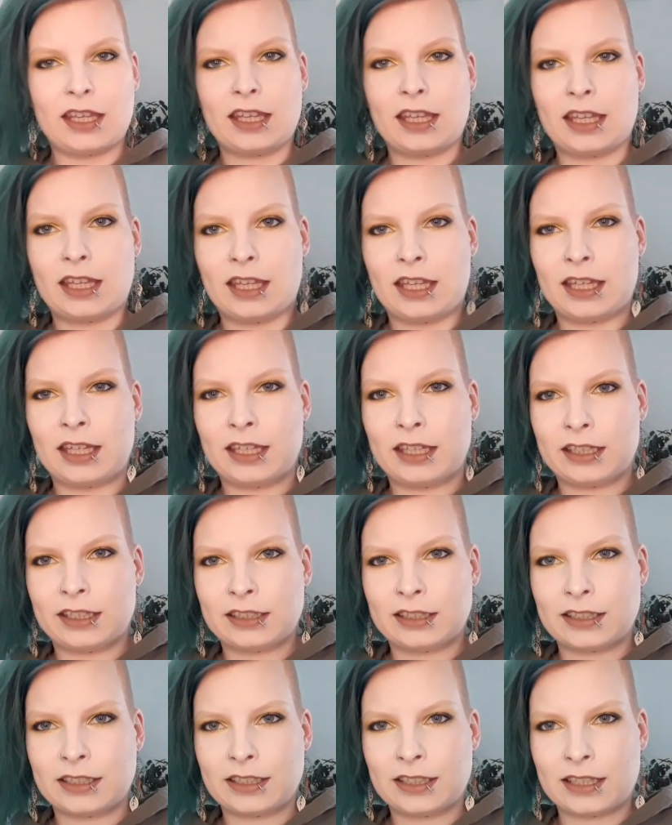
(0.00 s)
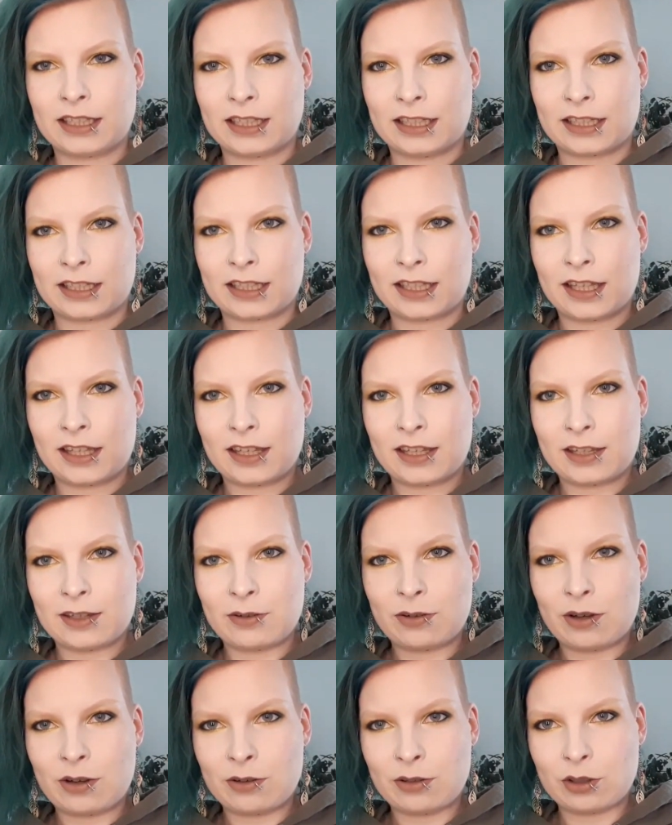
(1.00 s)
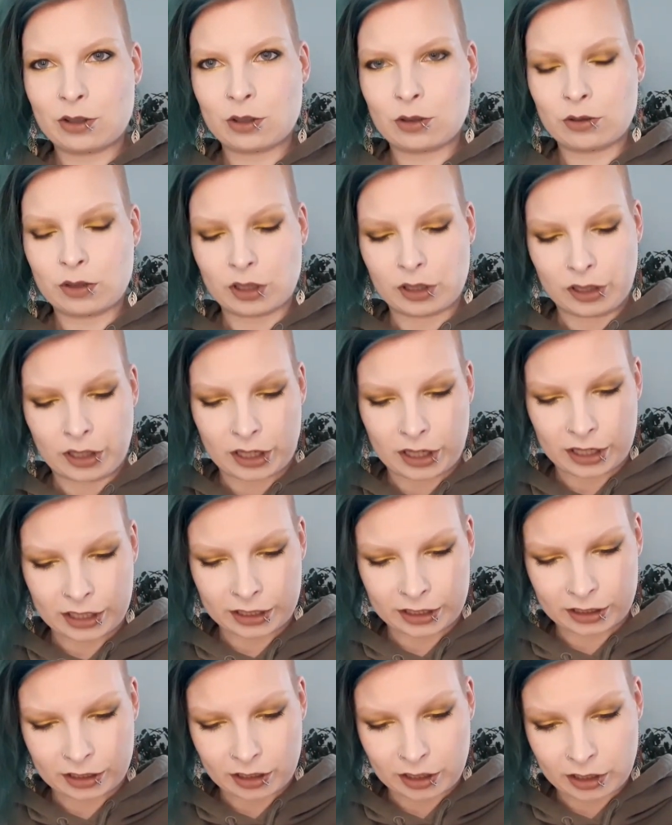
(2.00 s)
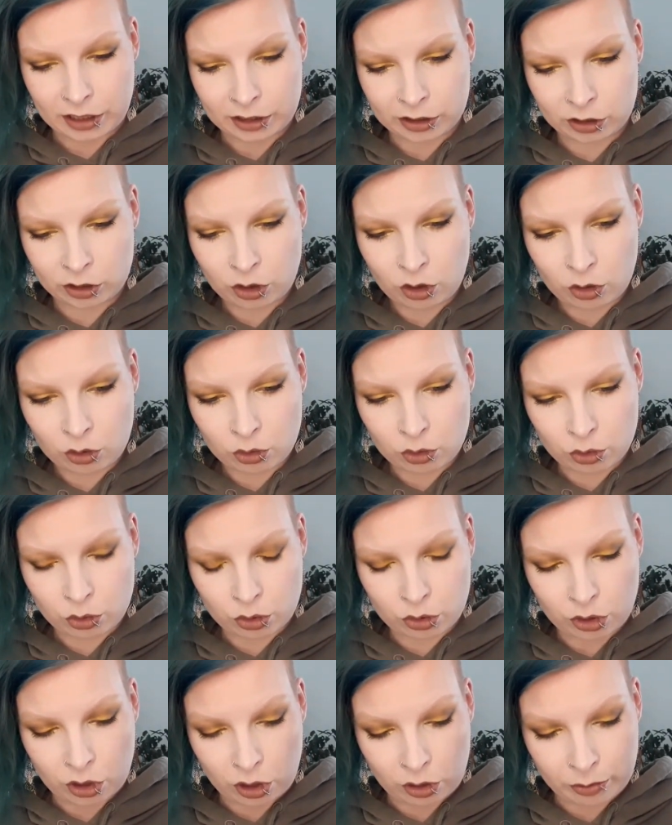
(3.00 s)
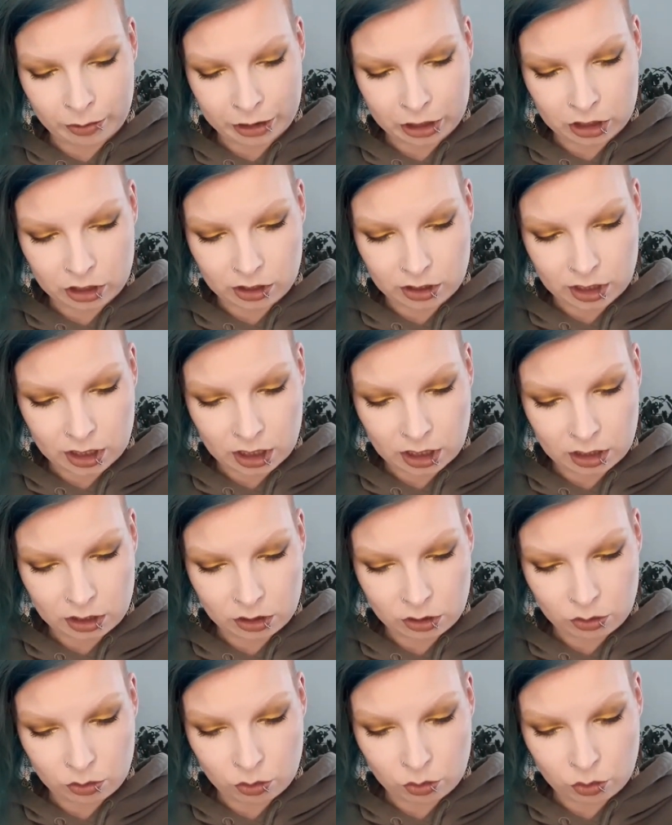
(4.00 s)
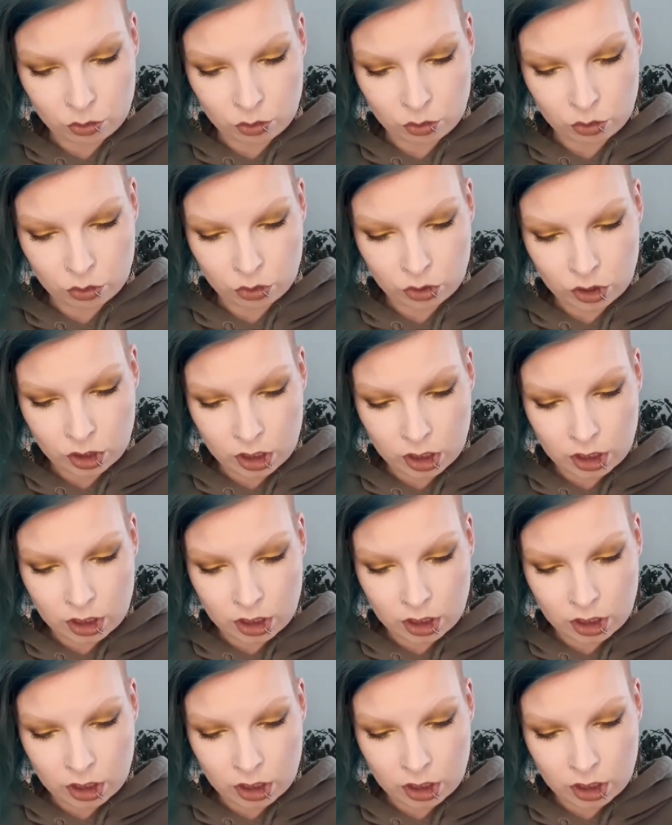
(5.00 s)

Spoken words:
And this is how it's looking like. I used, how much did I use?